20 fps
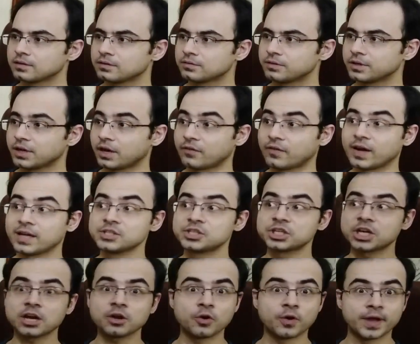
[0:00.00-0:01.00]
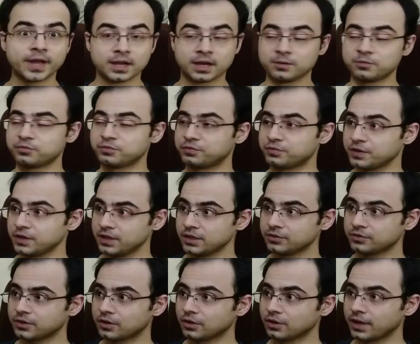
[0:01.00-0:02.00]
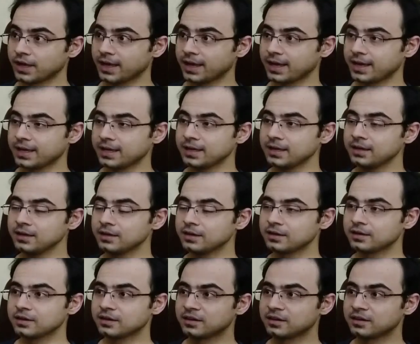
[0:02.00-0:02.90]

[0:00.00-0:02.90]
With Arantxa going up first, okay.